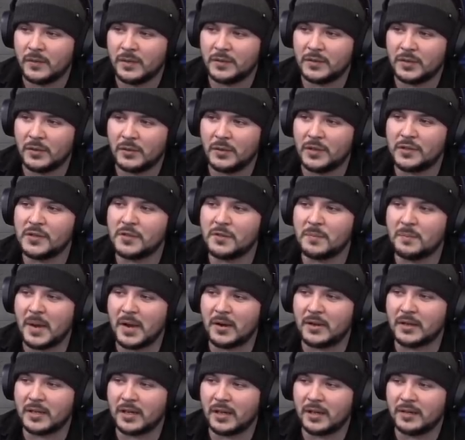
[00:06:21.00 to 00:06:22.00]
The, this is
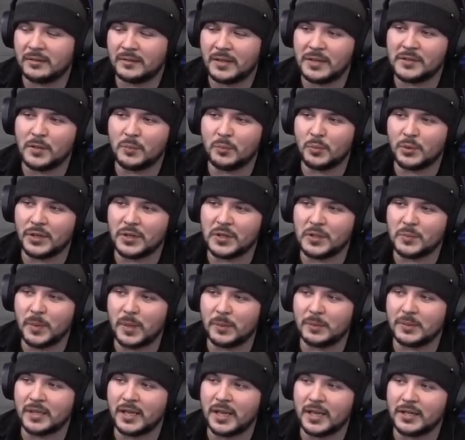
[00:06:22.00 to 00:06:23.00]
America. It's a British
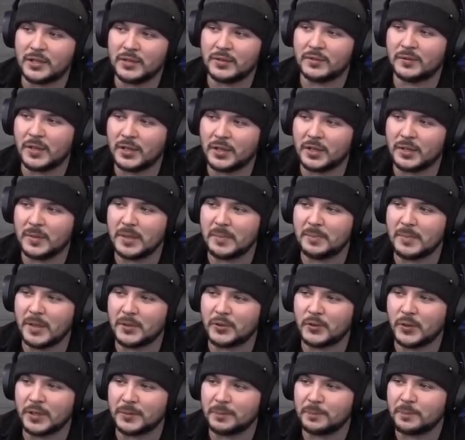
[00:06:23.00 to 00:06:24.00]
publication. They're going to be
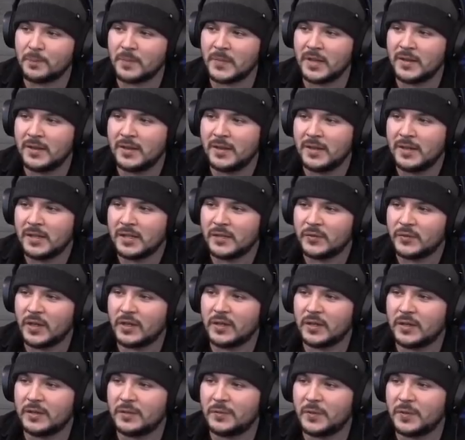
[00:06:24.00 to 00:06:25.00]
metric.
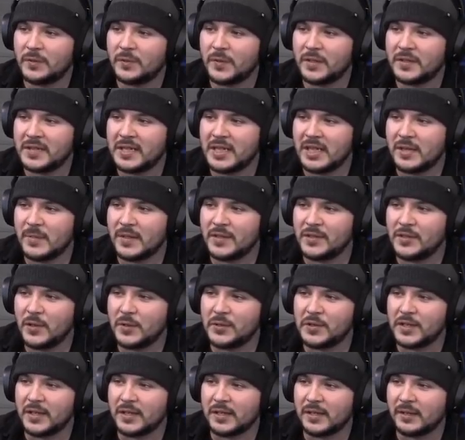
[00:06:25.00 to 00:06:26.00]
The, the, the team is
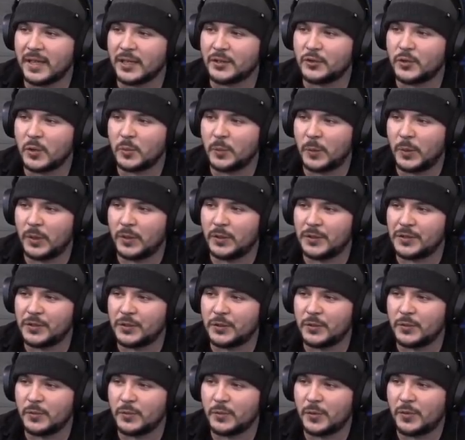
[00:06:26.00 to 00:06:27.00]
using an electric pulse
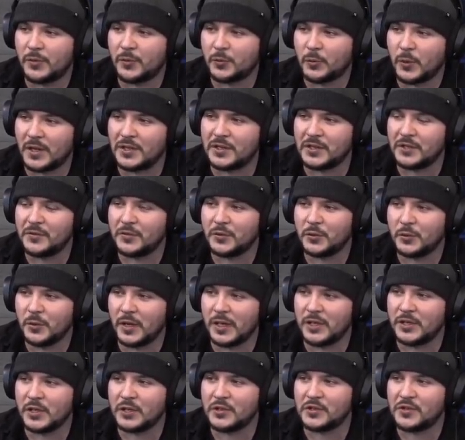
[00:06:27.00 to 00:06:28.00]
to thrust the
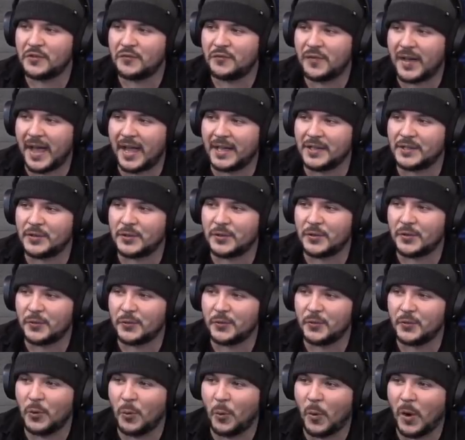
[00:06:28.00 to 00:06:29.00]
creatures faster
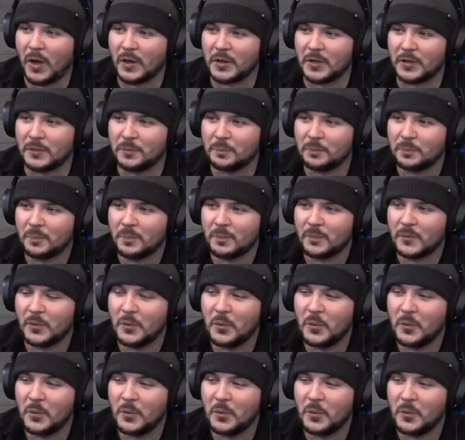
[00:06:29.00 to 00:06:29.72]
through the water